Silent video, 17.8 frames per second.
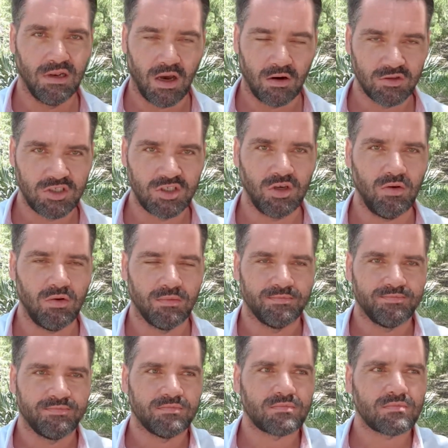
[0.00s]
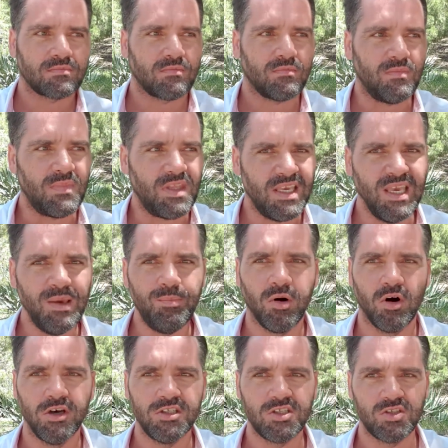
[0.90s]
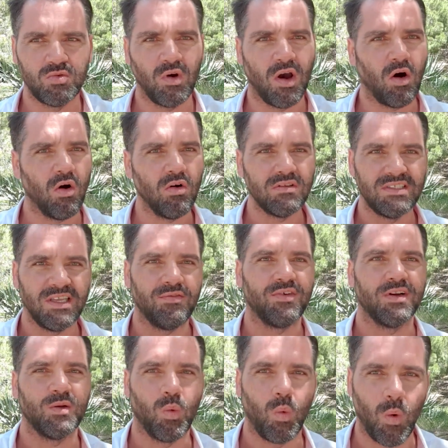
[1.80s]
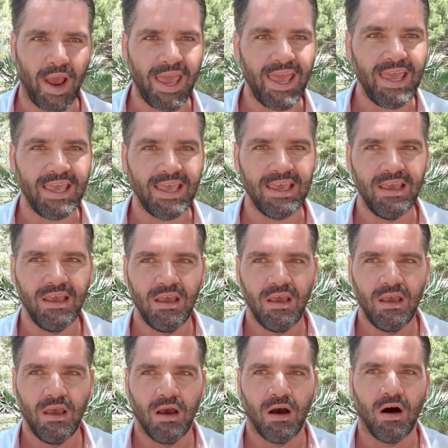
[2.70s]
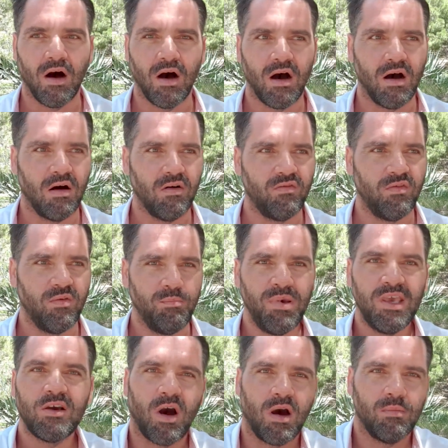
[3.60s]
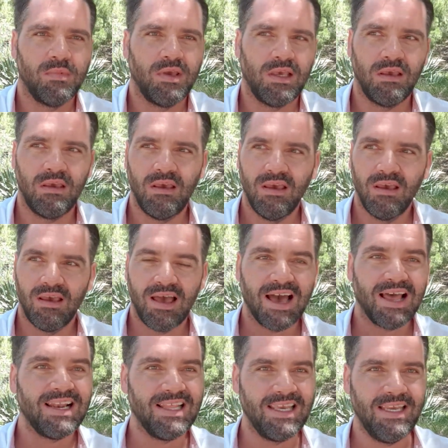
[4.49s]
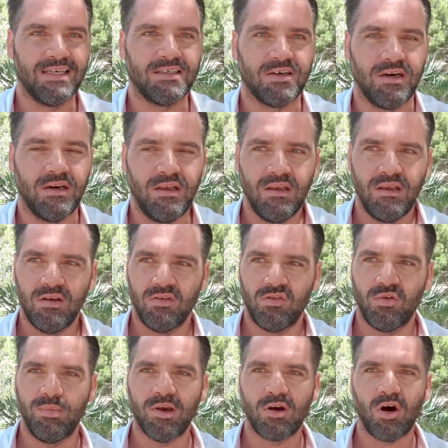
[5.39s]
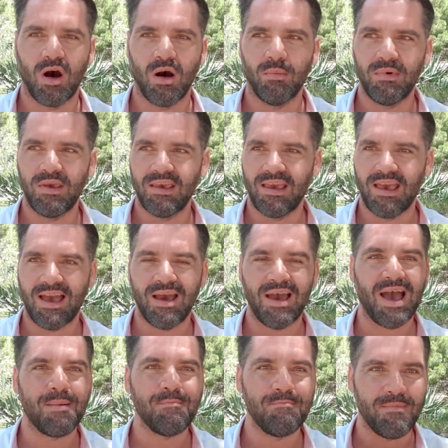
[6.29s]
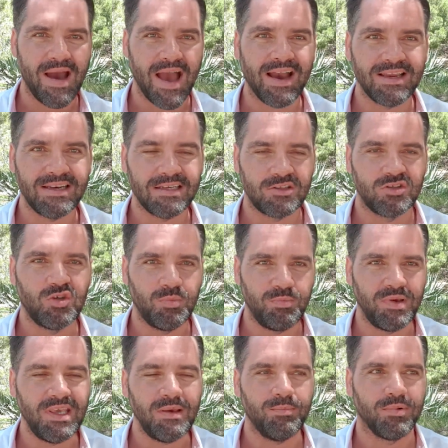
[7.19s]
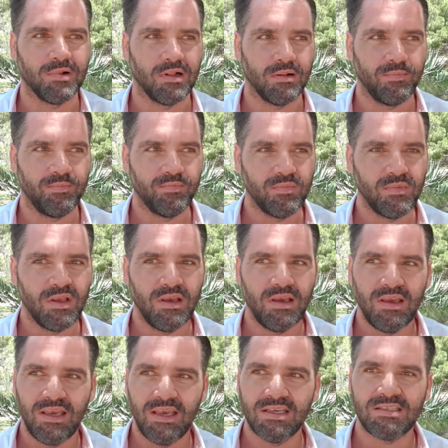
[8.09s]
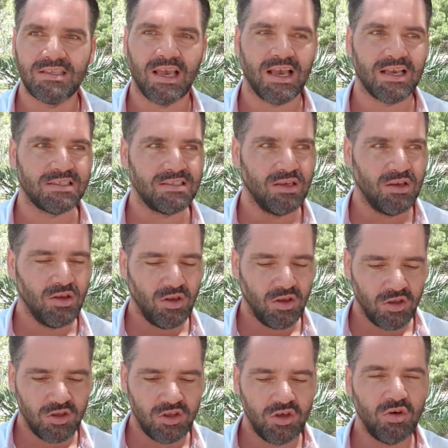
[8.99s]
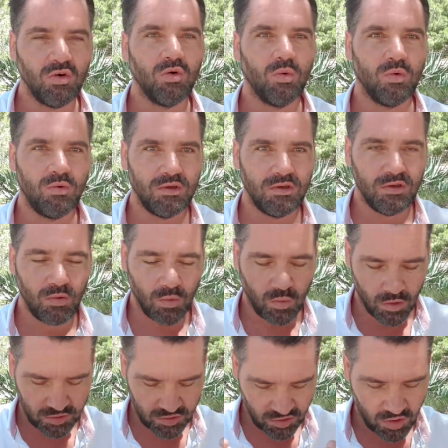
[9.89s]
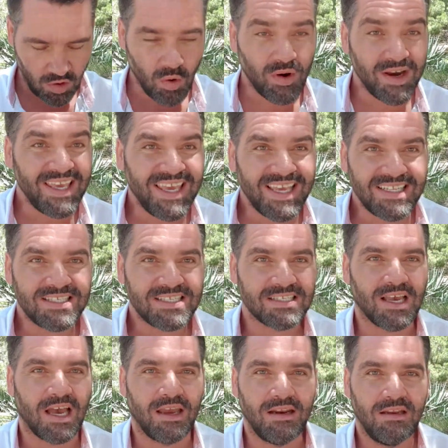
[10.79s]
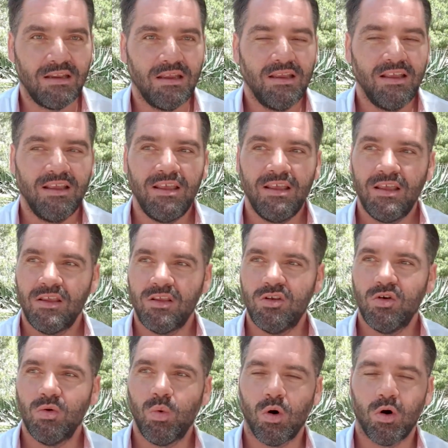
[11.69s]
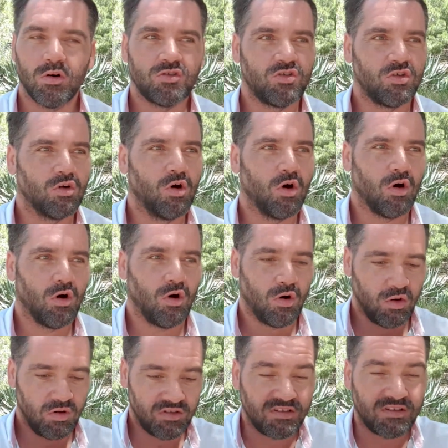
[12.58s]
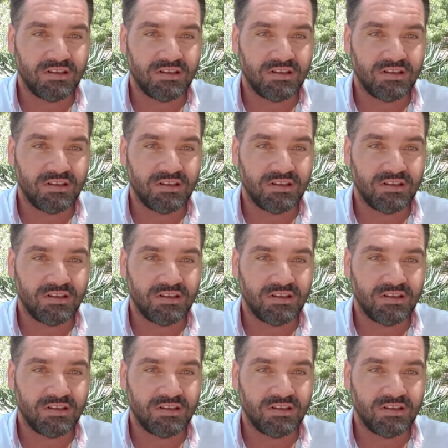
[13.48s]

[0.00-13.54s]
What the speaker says: Tzu, he points to a whole different way of becoming a leader, to becoming a magnet to people. He says, you want to go inside. You want to go